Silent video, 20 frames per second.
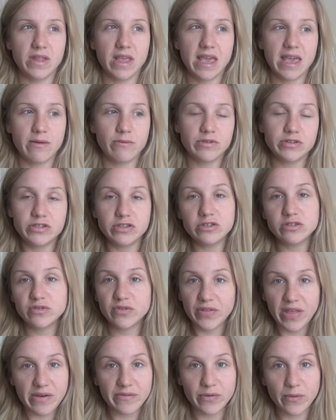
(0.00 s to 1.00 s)
it was
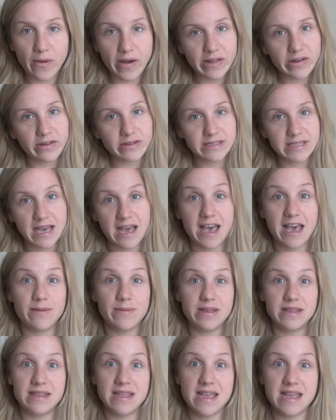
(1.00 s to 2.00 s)
used for that for quite a long
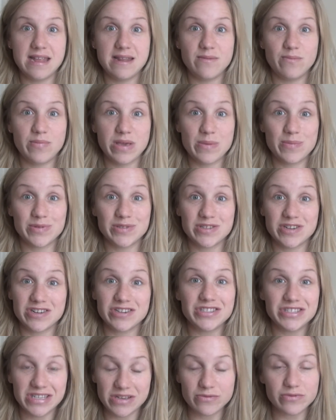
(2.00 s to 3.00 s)
time, and then people
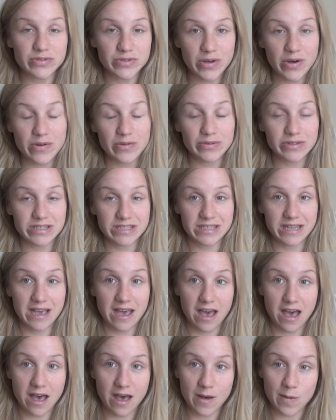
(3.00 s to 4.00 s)
started to see results
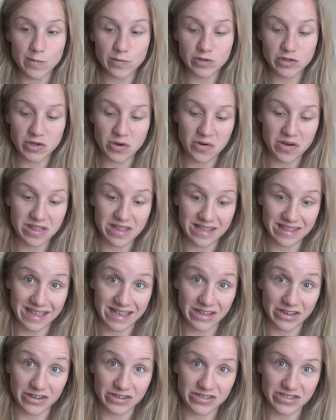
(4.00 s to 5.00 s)
showing that
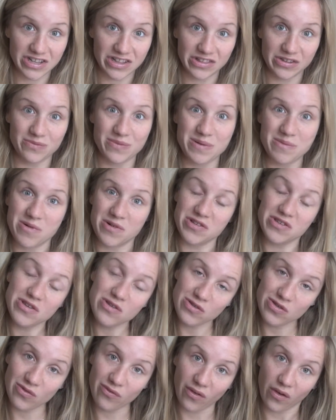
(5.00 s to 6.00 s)
they looked a little bit more
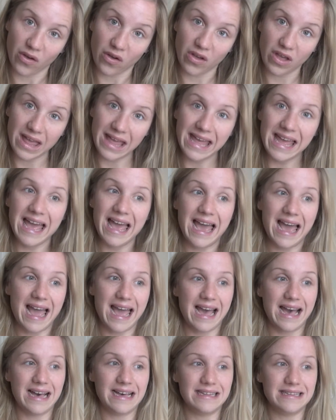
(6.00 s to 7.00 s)
youthful,
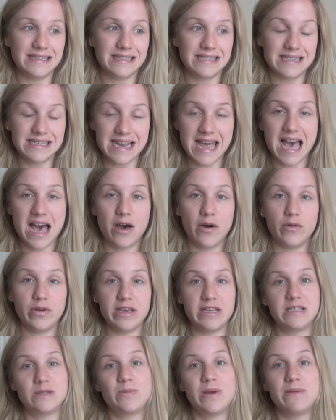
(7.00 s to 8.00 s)
and now
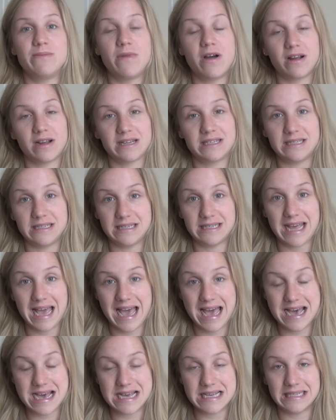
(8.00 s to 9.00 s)
it's been marketed
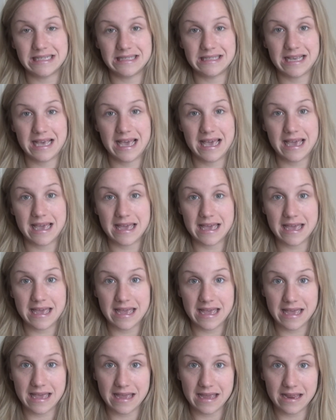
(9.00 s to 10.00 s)
as
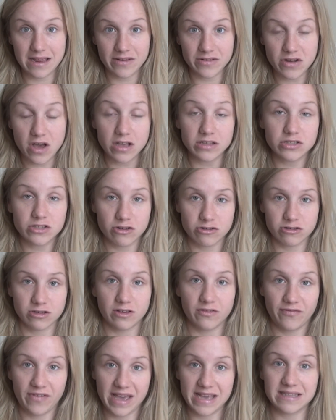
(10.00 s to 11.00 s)
a
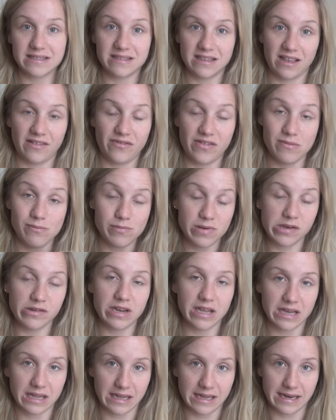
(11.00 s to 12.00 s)
non-surgical facelift in
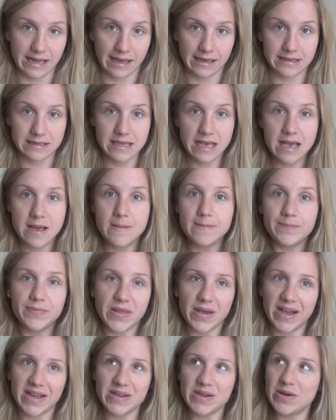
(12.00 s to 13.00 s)
beauty clinics.
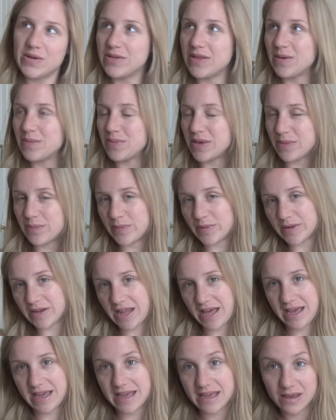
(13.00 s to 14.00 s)
Now I know that people
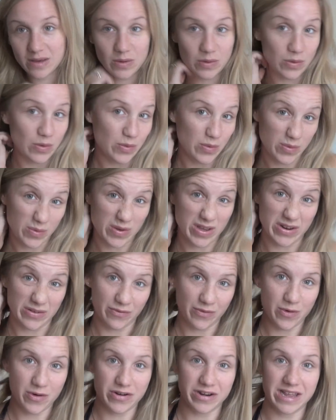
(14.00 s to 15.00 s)
who can
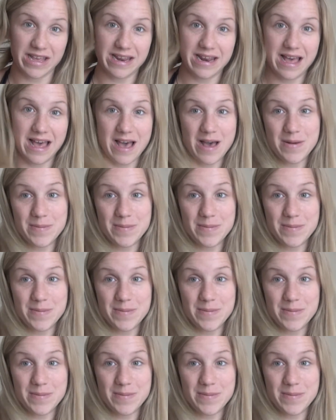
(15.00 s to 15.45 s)
afford it,